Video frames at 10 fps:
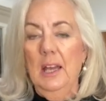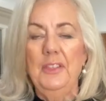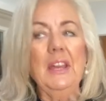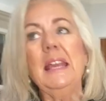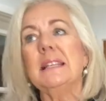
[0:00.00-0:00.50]

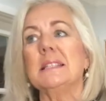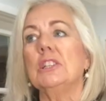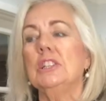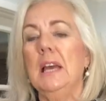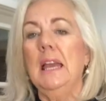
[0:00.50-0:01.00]
it's a
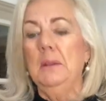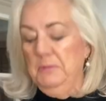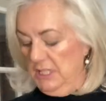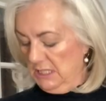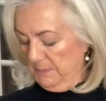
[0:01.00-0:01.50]

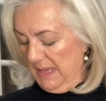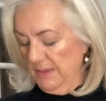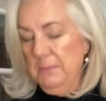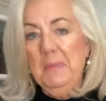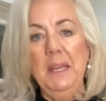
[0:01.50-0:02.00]
shame to
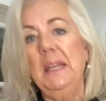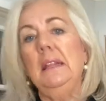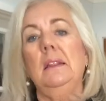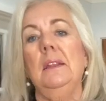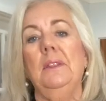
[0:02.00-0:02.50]
spend the
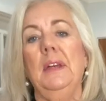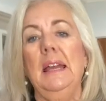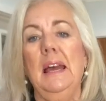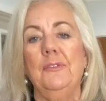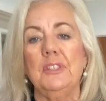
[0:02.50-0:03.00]
money that
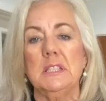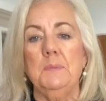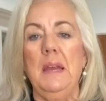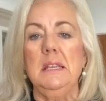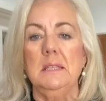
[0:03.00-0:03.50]
they have to
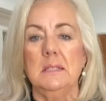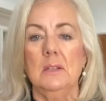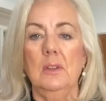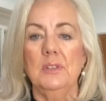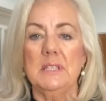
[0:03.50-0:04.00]
spend
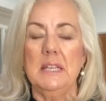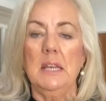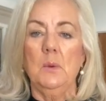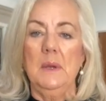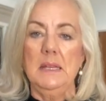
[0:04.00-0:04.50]
on the
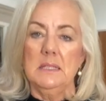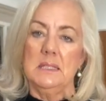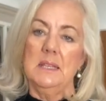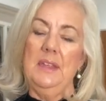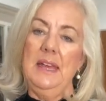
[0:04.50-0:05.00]
sequins
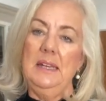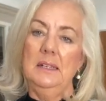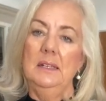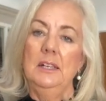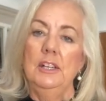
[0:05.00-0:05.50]
to
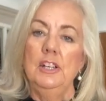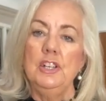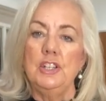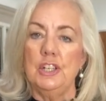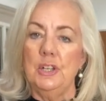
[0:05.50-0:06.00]
then
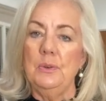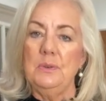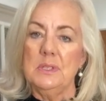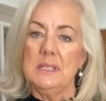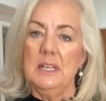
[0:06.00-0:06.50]

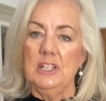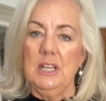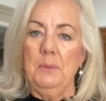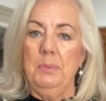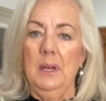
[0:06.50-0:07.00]
choose a
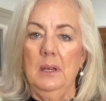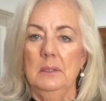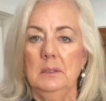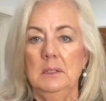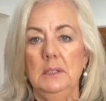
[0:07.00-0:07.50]
cheaper
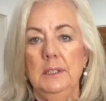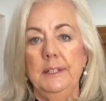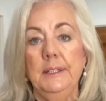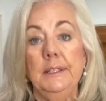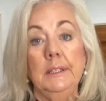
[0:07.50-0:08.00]

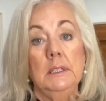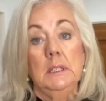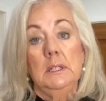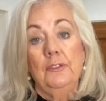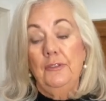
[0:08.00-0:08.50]

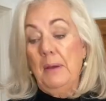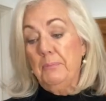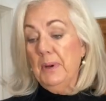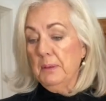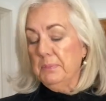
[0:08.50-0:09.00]

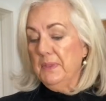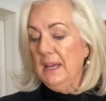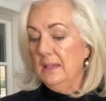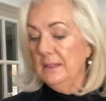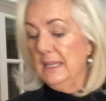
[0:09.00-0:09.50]
fabric. But
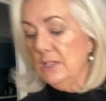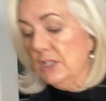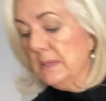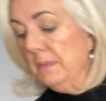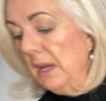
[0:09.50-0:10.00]
that's
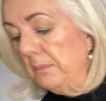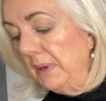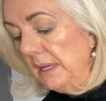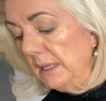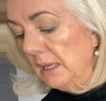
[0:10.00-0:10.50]
just my
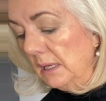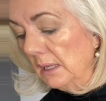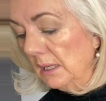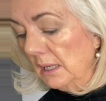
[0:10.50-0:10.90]
opinion.